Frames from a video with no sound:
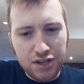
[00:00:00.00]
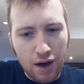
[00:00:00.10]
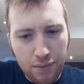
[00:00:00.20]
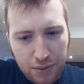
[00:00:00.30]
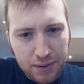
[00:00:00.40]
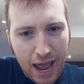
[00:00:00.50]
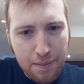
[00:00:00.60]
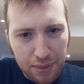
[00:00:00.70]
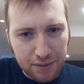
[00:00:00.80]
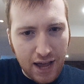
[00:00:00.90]
of the
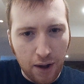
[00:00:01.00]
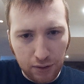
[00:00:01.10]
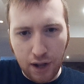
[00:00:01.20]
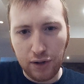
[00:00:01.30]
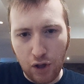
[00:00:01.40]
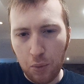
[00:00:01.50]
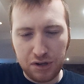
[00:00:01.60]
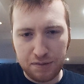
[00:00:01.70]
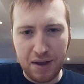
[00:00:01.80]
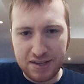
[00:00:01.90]
name of the town Ludlow,
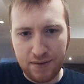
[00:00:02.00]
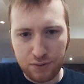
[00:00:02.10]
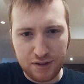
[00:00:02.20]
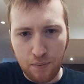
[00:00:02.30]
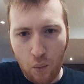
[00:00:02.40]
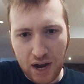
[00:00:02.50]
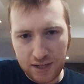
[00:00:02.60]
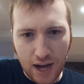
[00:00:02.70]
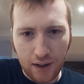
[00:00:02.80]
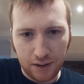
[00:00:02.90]
which is based after some white
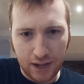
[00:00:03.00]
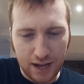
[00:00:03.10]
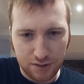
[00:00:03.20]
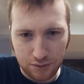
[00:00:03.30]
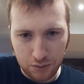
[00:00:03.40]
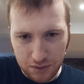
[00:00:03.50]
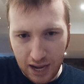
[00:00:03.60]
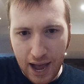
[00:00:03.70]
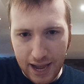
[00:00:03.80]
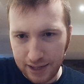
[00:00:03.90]
colonizer who
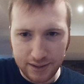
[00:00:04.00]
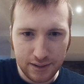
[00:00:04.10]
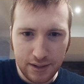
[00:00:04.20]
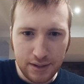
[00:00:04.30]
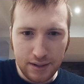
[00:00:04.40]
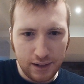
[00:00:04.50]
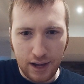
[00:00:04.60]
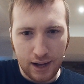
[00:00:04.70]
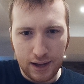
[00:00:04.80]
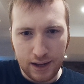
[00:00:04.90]
died.
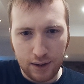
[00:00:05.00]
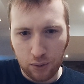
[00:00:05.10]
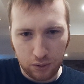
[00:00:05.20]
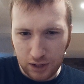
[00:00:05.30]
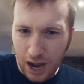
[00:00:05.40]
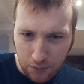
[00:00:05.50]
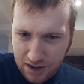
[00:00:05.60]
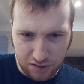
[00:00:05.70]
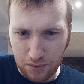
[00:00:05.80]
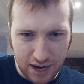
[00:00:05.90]
Uh, or got
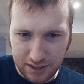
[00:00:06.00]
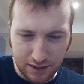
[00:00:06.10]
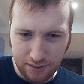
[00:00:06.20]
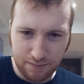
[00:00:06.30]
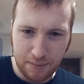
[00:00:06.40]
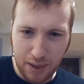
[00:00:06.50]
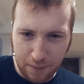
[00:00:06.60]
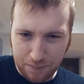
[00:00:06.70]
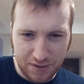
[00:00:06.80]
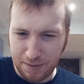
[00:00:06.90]
resurrected by
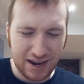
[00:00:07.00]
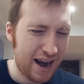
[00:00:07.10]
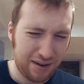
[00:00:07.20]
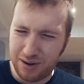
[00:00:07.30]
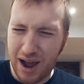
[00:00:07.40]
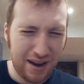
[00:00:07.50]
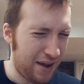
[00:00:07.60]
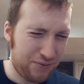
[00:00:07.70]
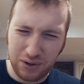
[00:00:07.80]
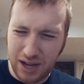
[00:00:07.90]
the cemetery. I don't know. I,
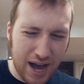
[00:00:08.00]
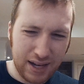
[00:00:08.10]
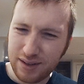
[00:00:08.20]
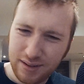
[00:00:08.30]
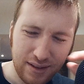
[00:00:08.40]
I forgot.